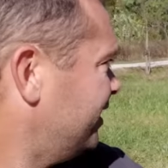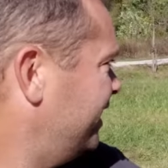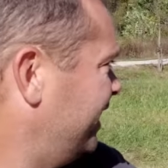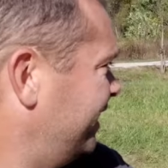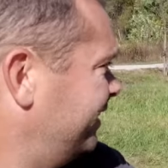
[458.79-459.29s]

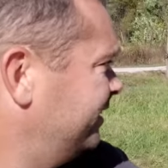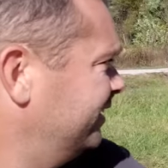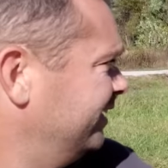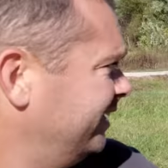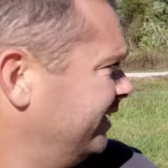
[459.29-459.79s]
and
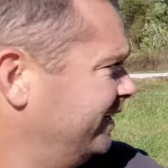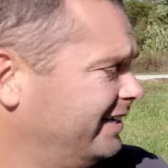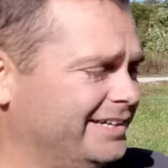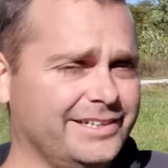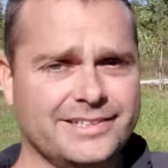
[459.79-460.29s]

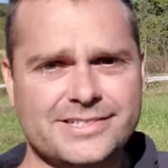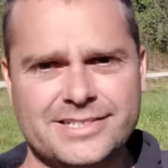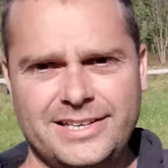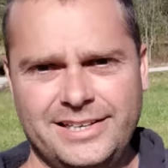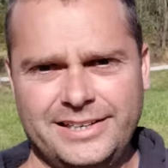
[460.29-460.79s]
it is
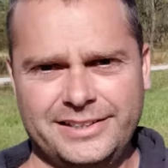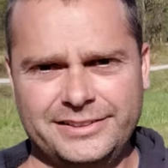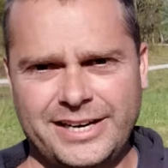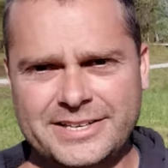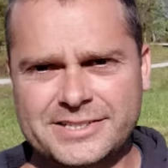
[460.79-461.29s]
uh,
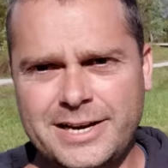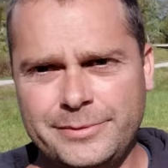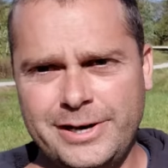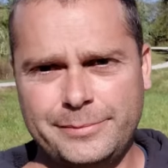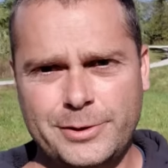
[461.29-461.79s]
nice
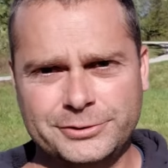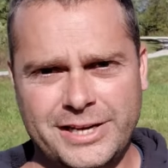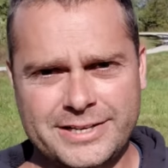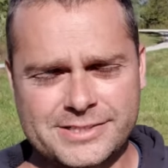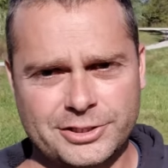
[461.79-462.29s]
coming up, all
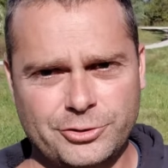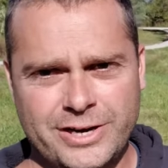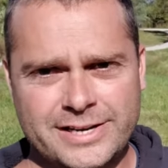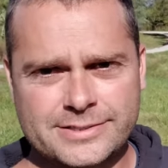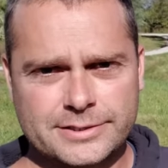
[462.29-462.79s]
nice and
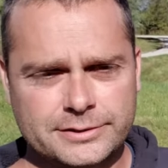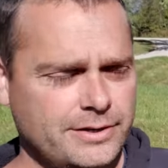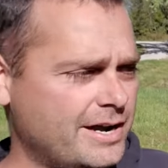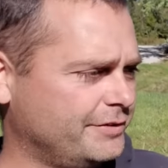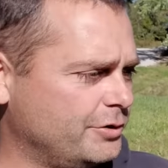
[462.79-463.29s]
green. Still
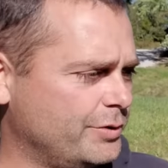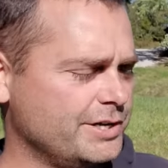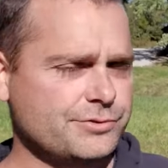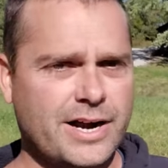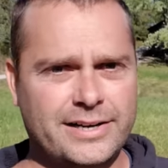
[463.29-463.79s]
don't have any
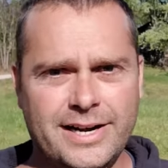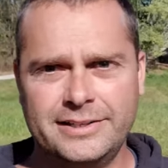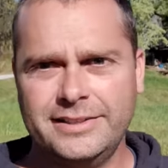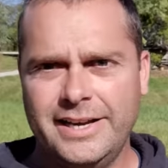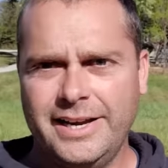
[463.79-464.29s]
weeds right
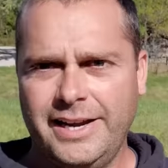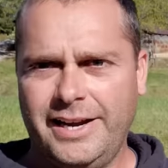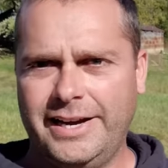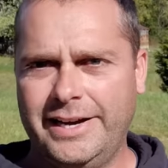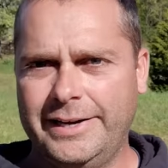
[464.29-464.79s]
now.
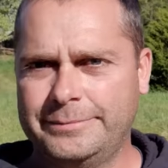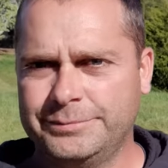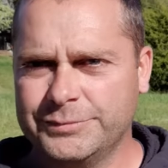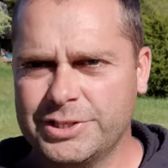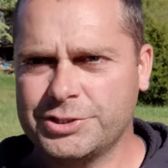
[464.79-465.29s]

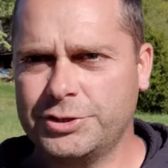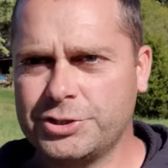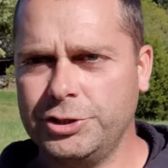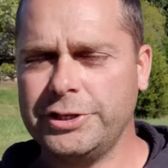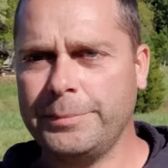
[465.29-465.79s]
Um, So
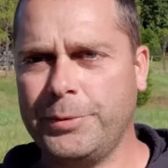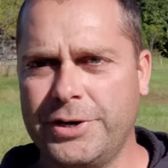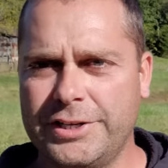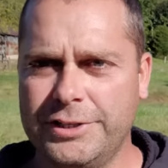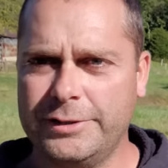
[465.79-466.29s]
it's looking
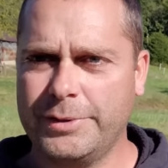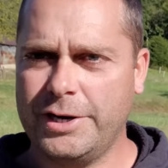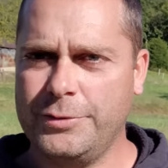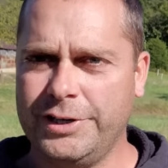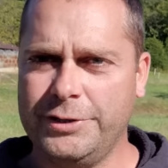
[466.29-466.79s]
pretty good, but
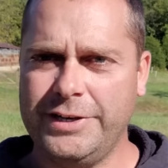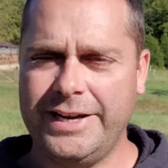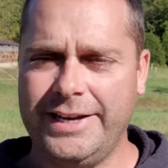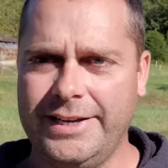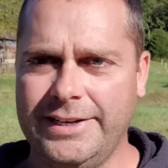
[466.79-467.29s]
I want to go
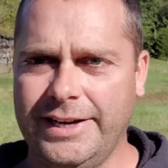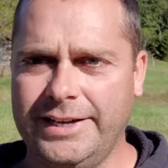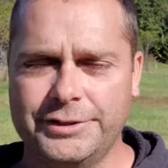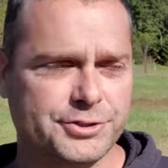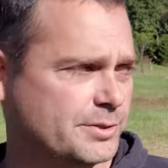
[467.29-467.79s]
ahead,
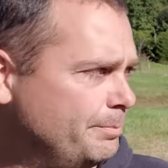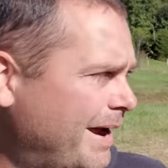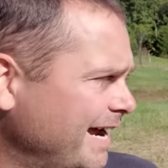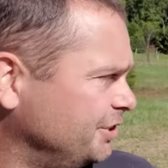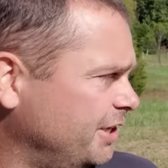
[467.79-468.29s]
and there's some
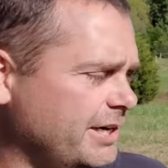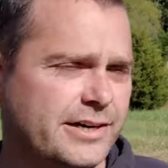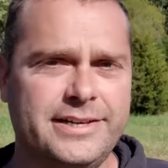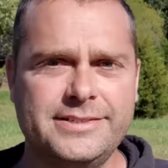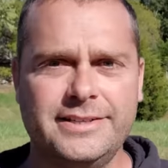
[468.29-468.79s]
patchy
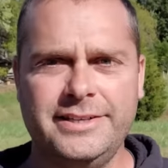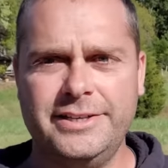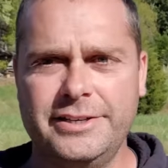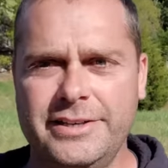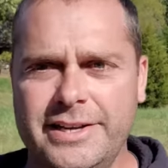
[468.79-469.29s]
areas in
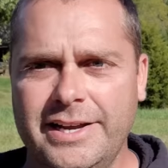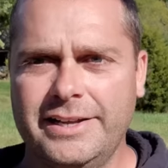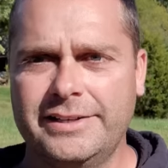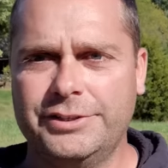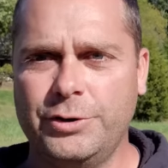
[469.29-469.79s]
here
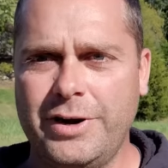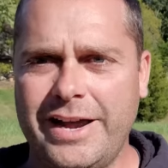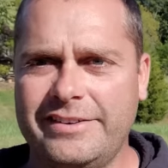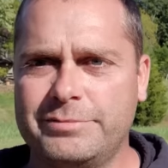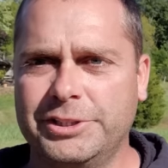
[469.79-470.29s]
that don't
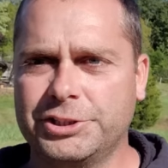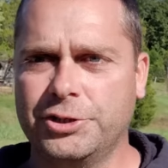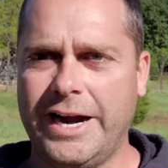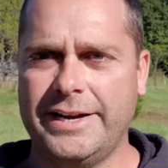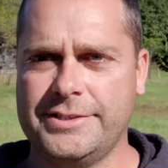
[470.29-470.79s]
have much
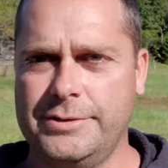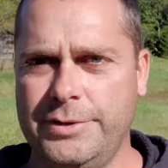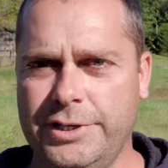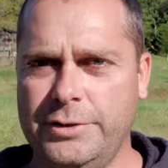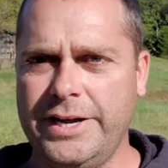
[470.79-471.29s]
grass. So I
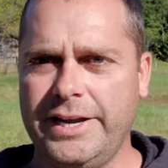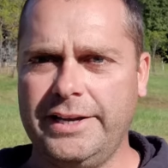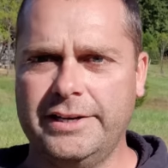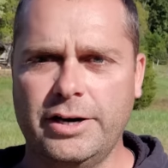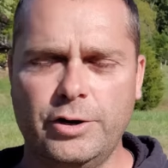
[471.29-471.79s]
want to go
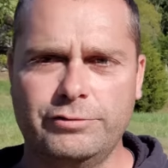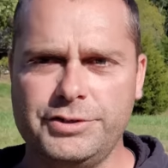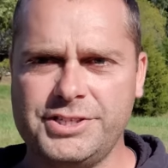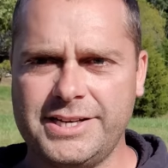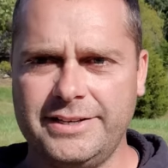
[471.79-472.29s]
ahead and
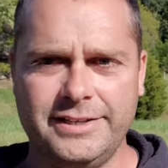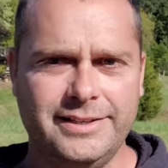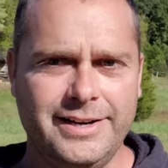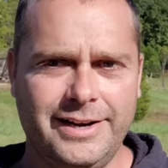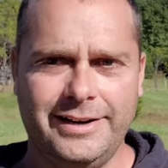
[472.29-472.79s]
overseed it.
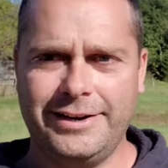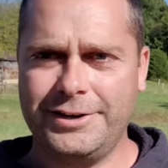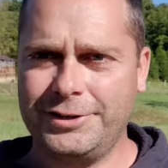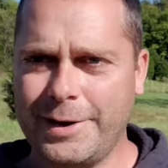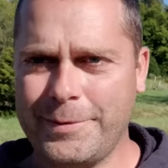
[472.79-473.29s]
Now I
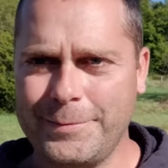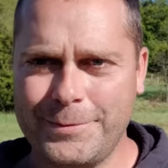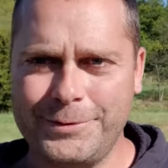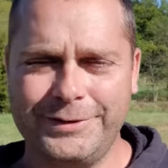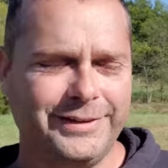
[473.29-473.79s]
know a lot of
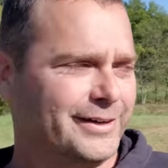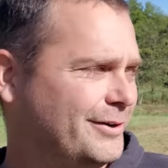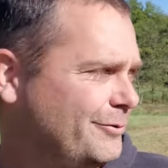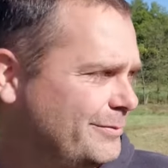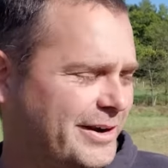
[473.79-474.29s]
people
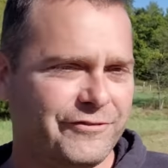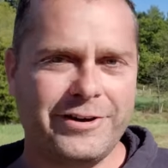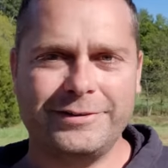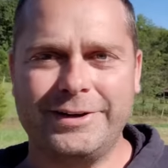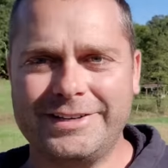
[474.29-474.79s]
want to make
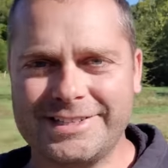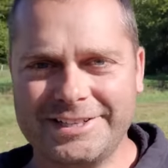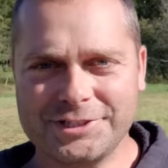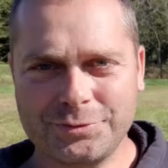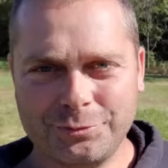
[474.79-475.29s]
fun of me because I
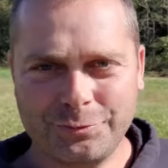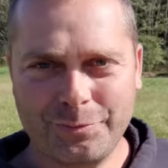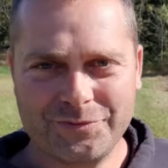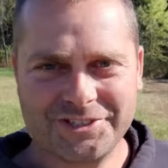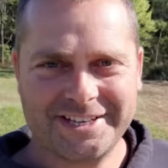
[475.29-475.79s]
just
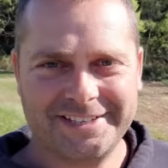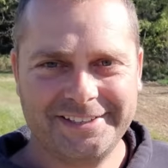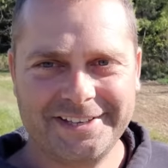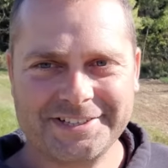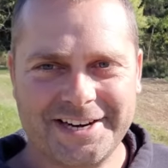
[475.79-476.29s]

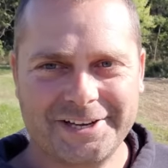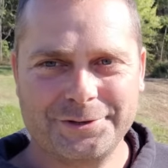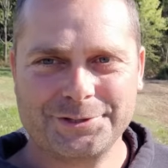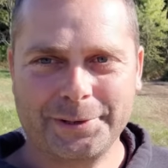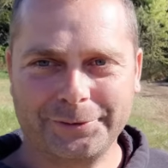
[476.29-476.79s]
seeded this and I
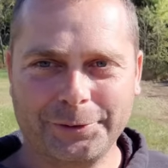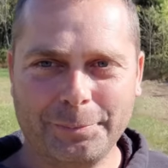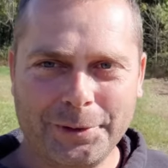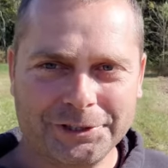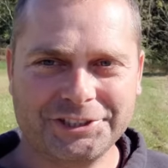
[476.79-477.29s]
used a little
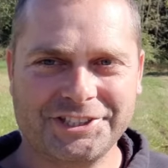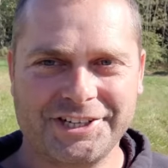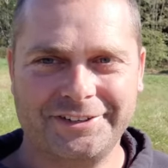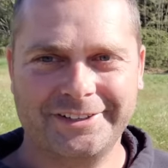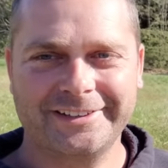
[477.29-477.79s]
push
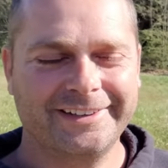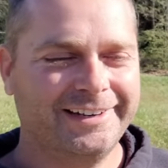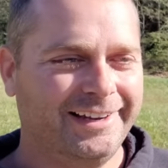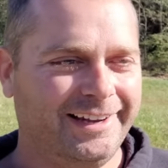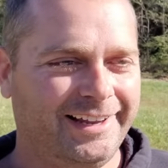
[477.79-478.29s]
seeder,
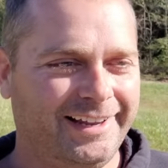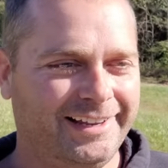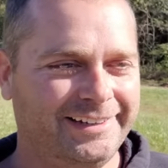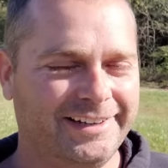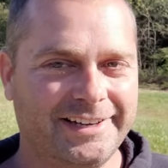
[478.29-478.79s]

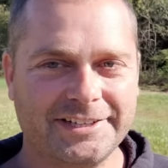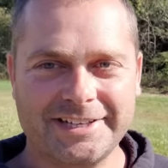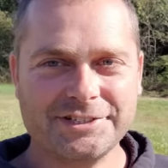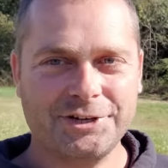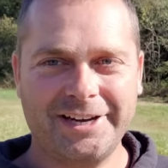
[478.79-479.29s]
and uh, because
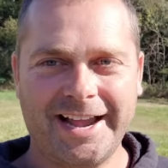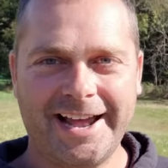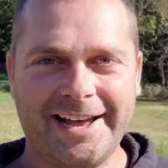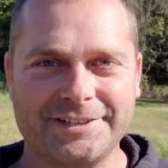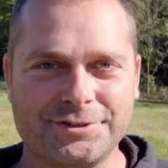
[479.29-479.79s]
that's all I
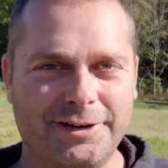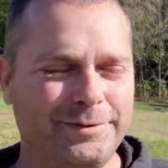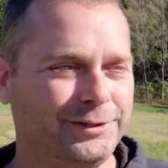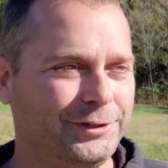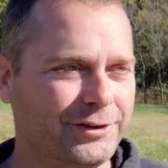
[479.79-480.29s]
had. So I've
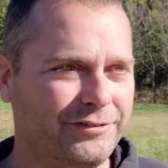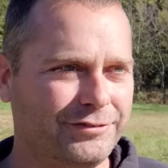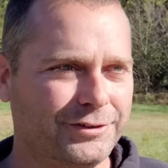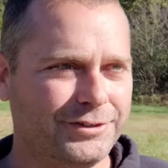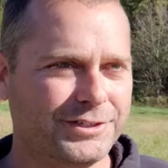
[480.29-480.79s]
been looking
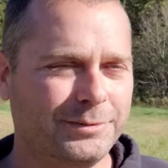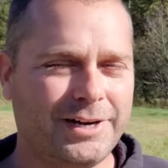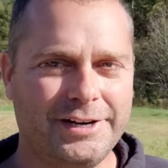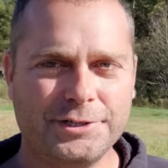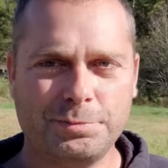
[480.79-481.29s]
for some
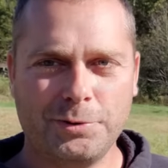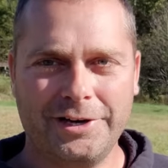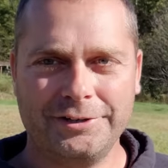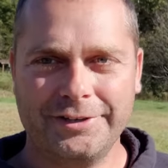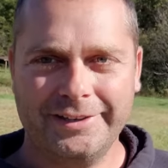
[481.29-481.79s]
kind of
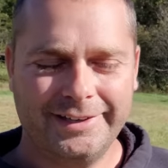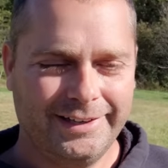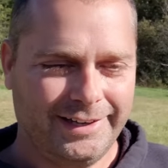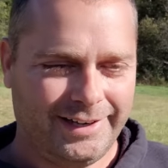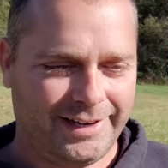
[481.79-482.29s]
spreader
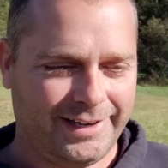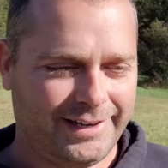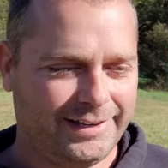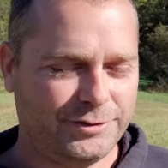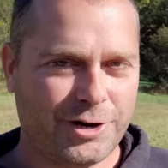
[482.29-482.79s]

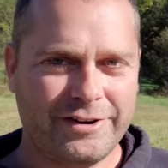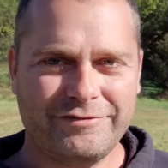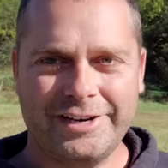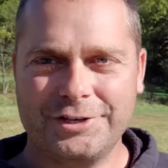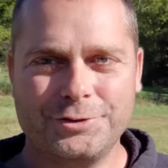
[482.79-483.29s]
and trying to
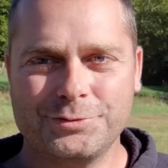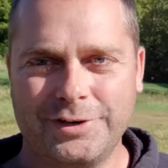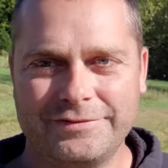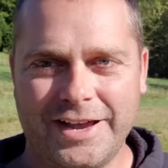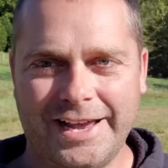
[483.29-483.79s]
find a used
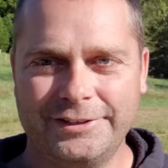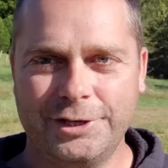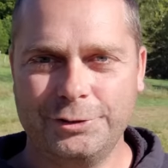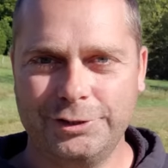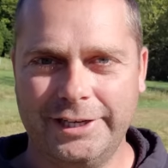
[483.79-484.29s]
one. I've had
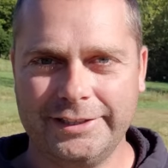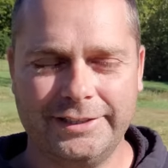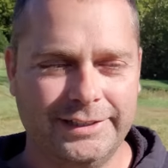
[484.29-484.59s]
no luck.